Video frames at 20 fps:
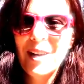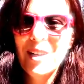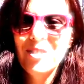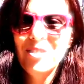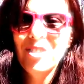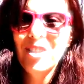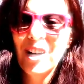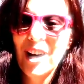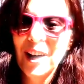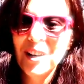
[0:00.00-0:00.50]

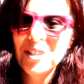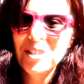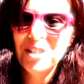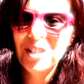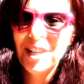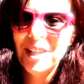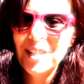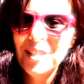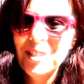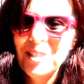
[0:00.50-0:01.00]

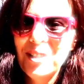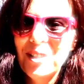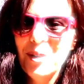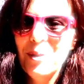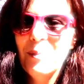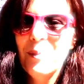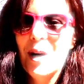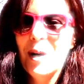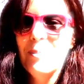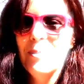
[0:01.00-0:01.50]
introduction to
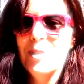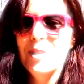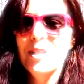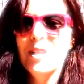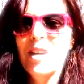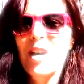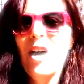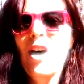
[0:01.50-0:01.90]
my book,